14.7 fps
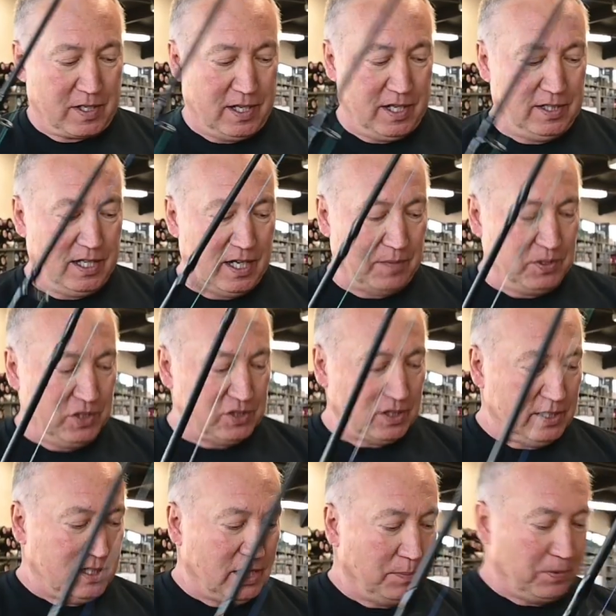And then I'm
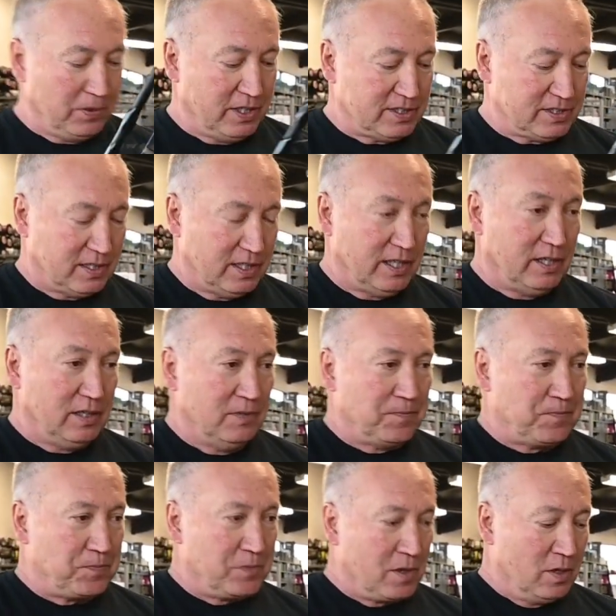usually tipping this thing
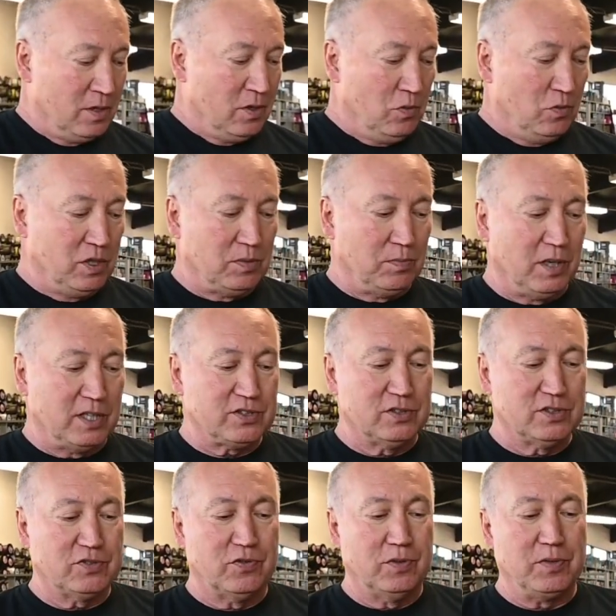with
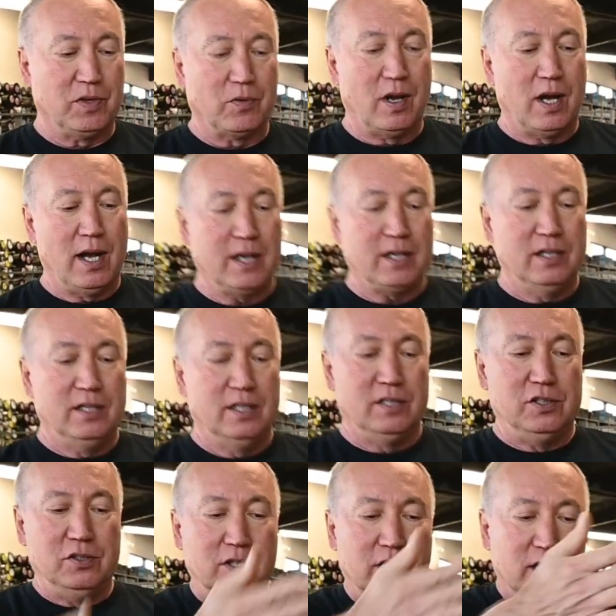mussels from the rock.
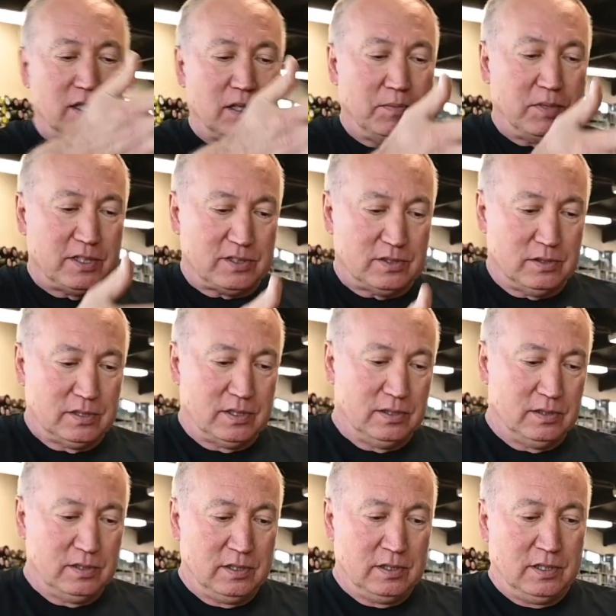You cut the mussel,
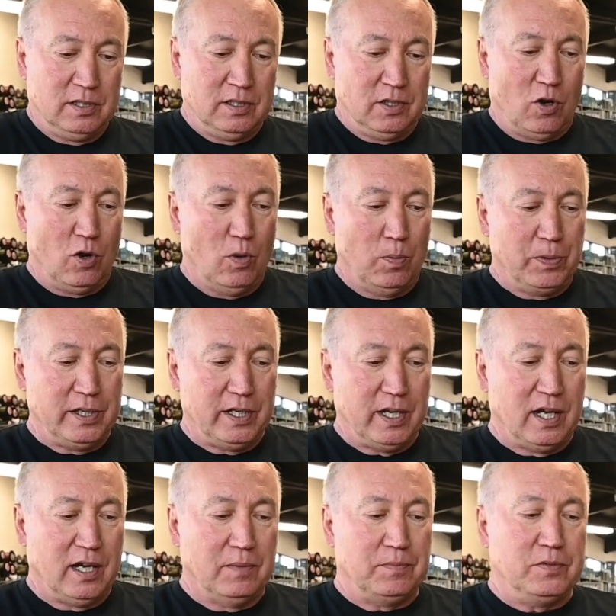open it
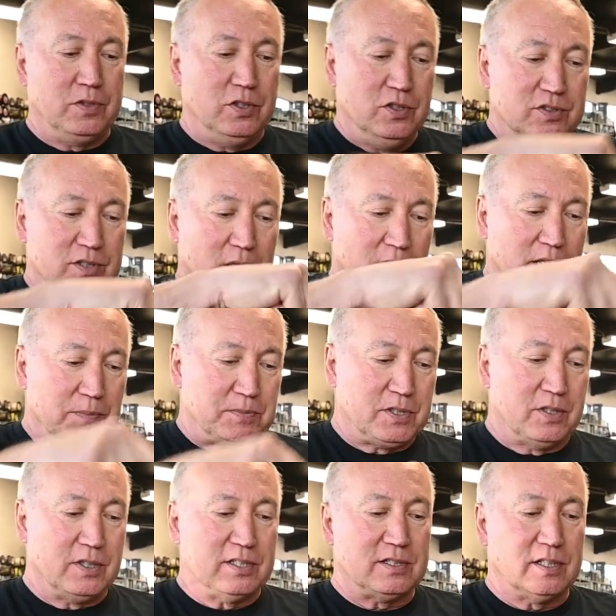up, use the lips
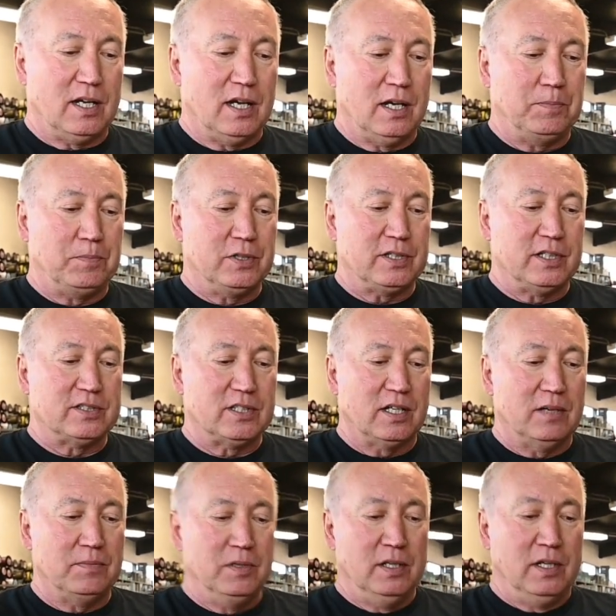on the side, put this up,